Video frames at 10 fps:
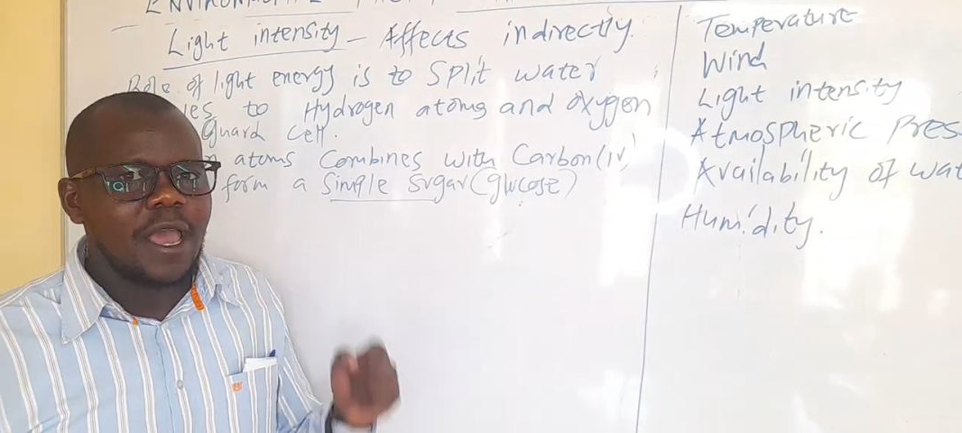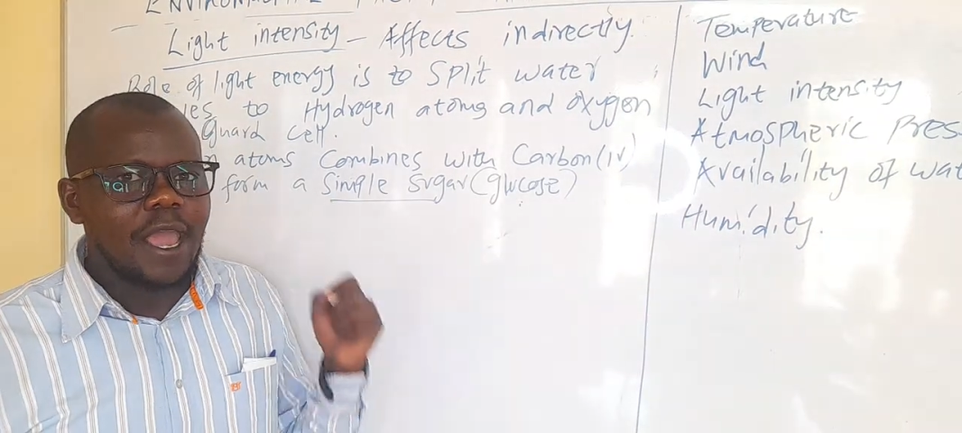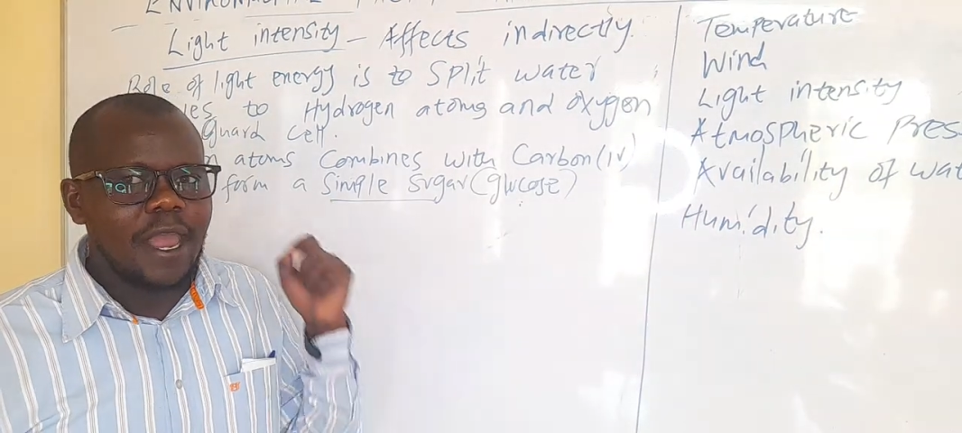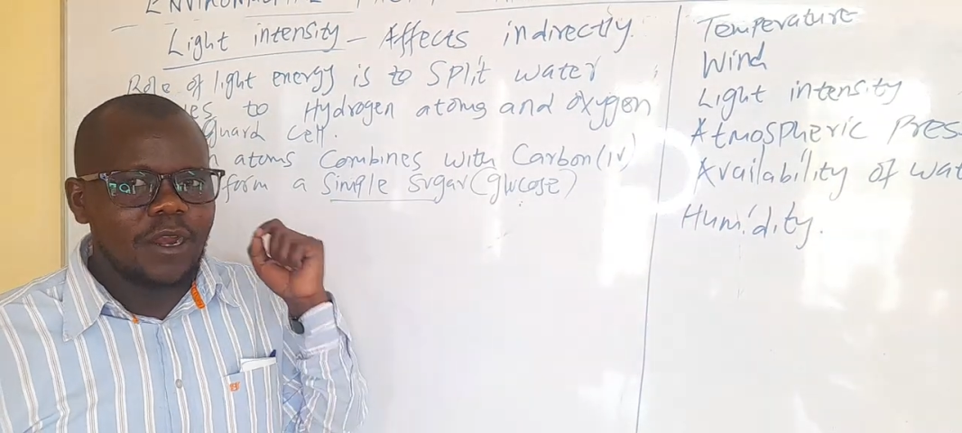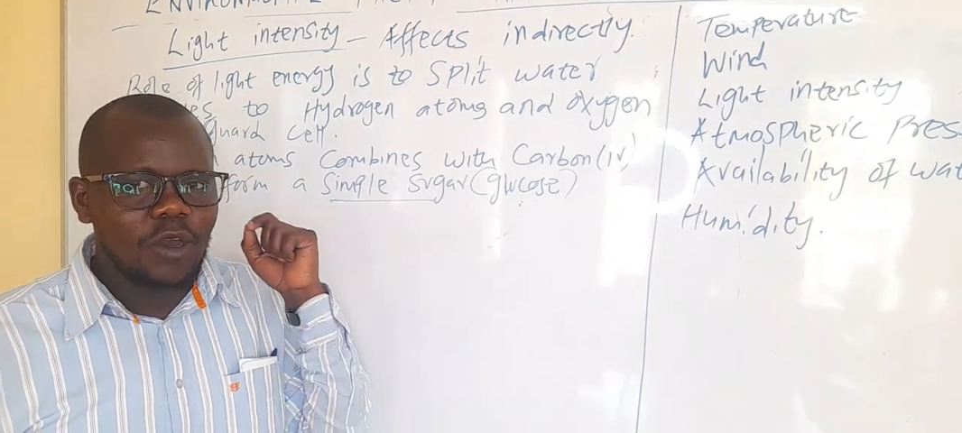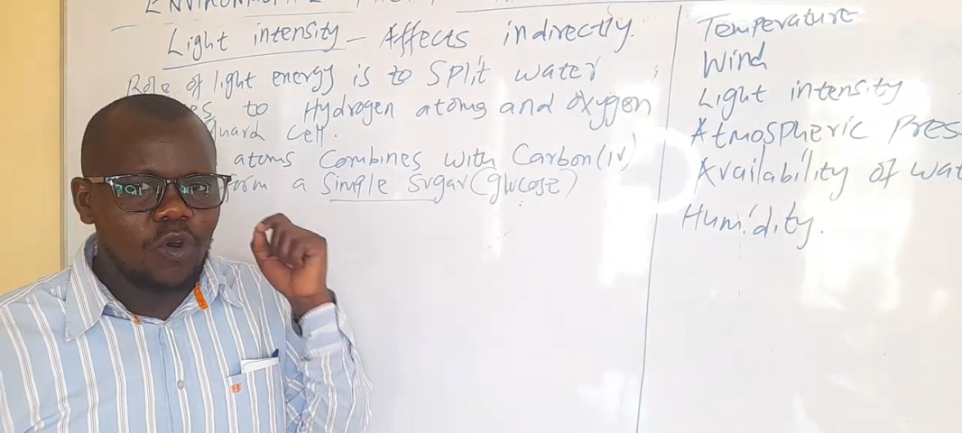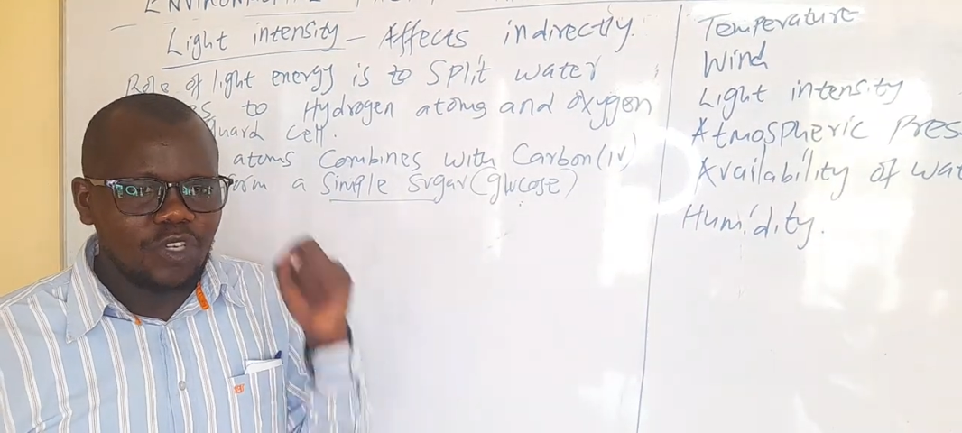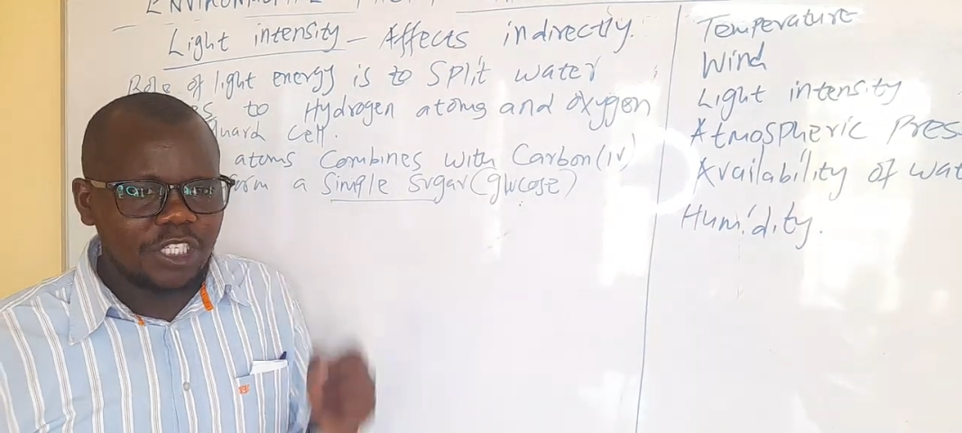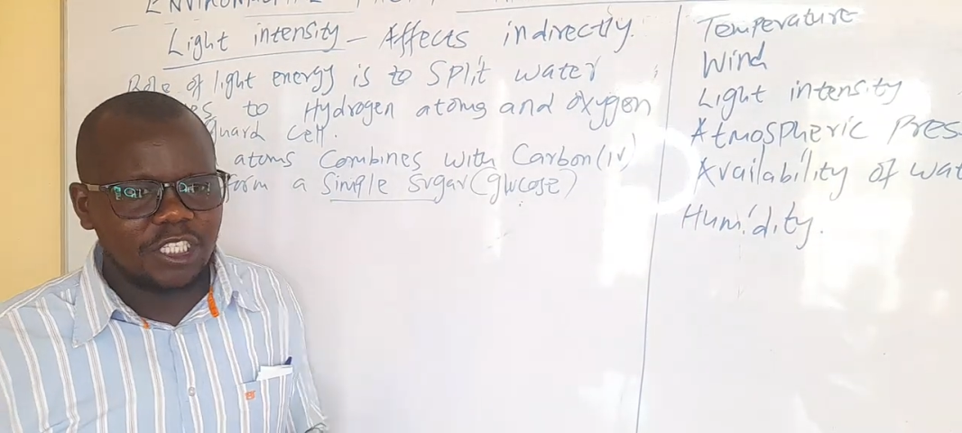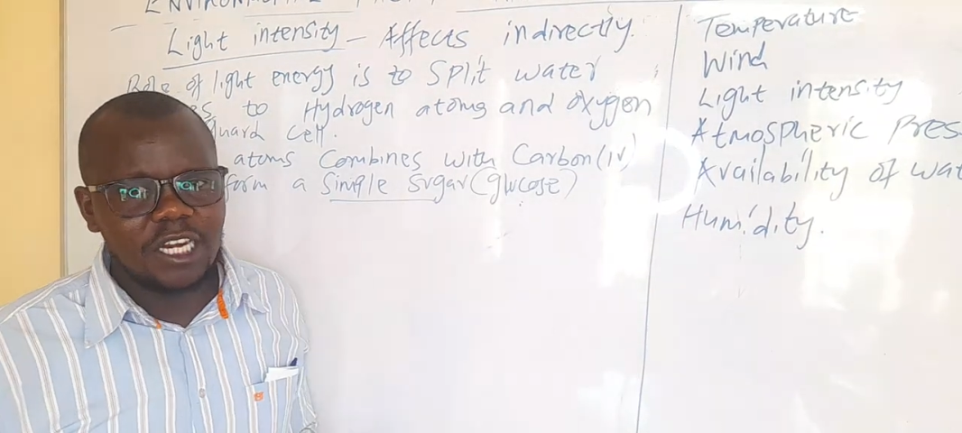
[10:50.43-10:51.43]
and
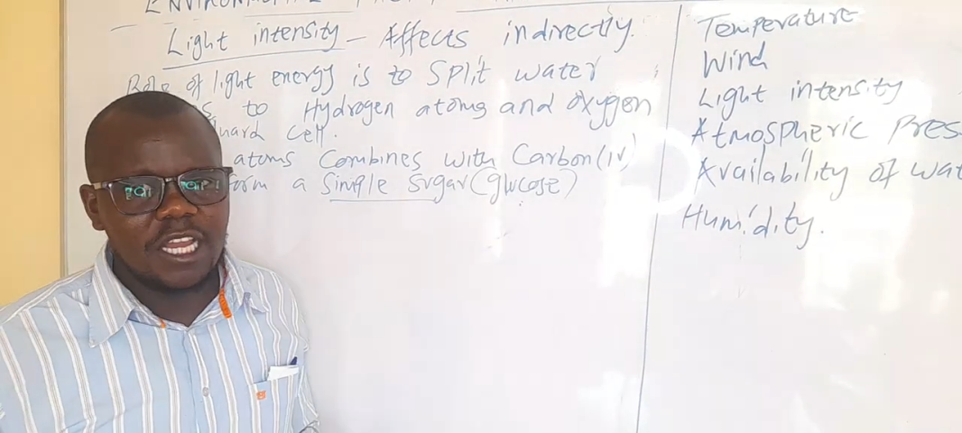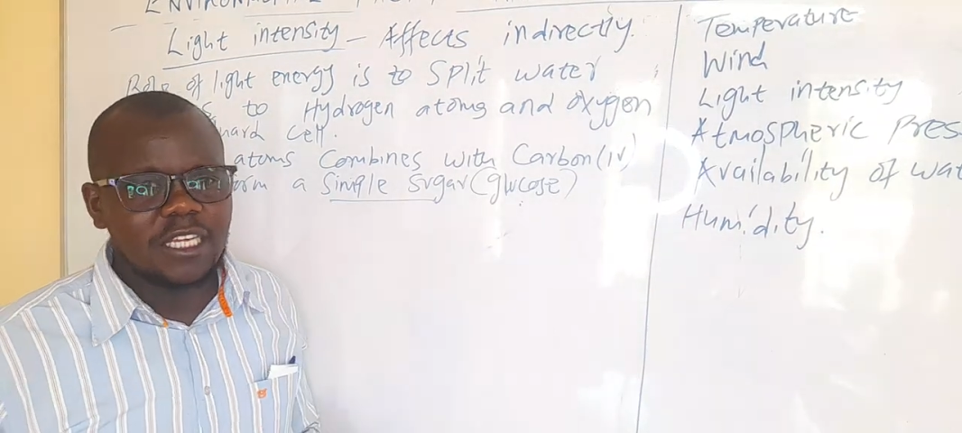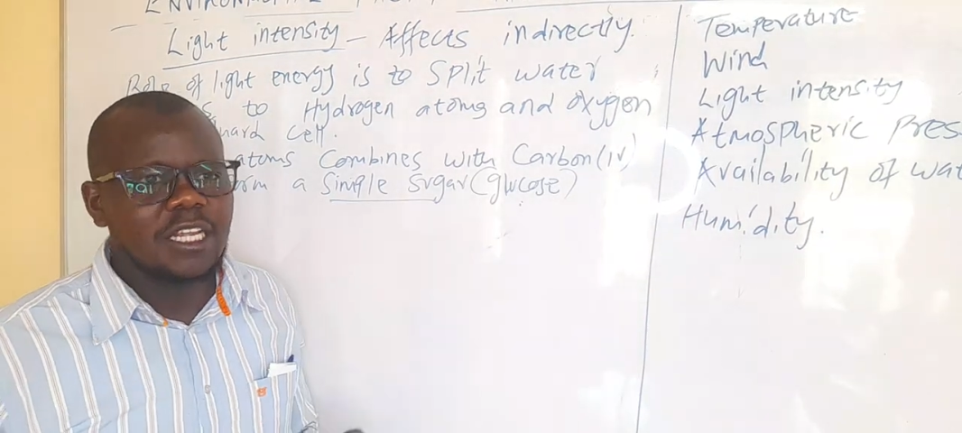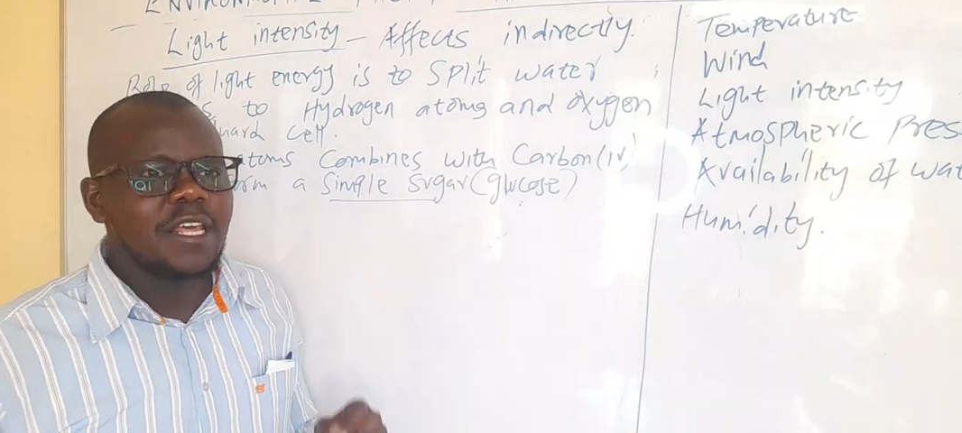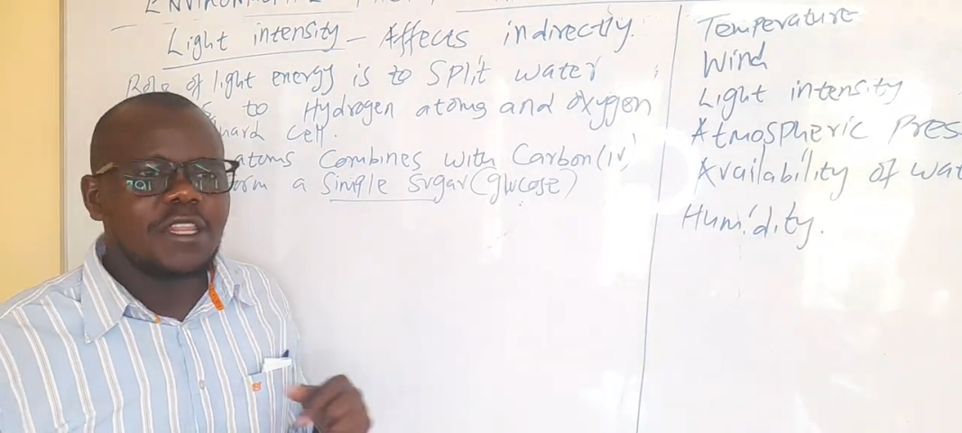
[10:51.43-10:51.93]
oxygen gas.